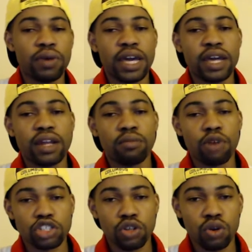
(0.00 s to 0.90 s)
And
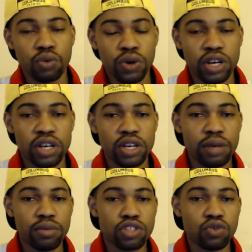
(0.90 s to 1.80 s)
Barcelona were
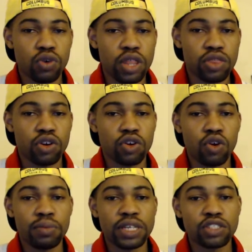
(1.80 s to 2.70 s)
able to score a third goal, man.